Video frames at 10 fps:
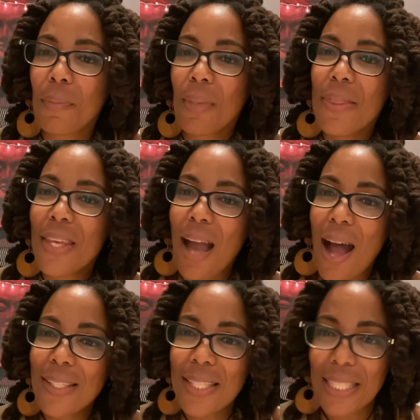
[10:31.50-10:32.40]
the
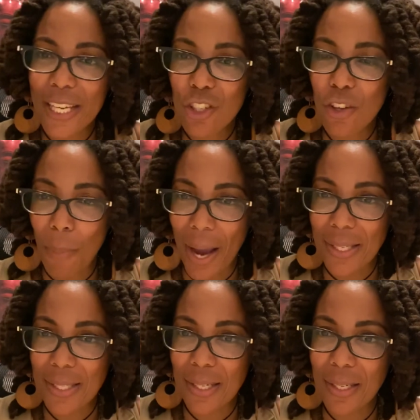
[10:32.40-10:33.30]
constellation of
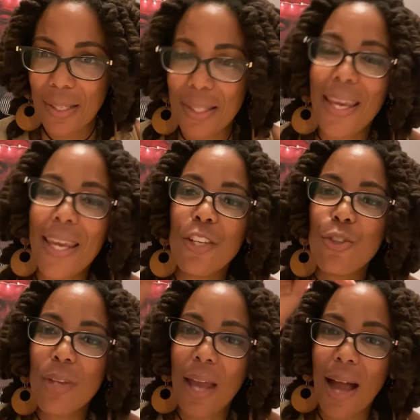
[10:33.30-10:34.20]
Pisces
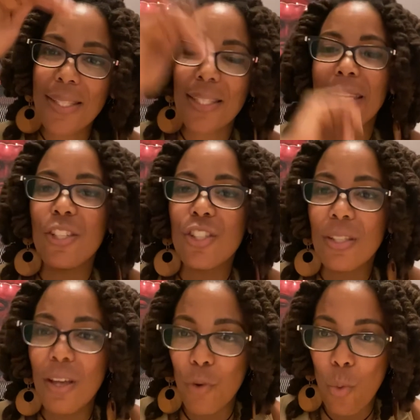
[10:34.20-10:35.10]
into the
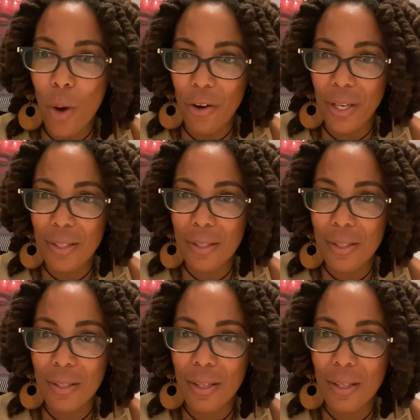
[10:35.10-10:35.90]
constellation of Aquarius.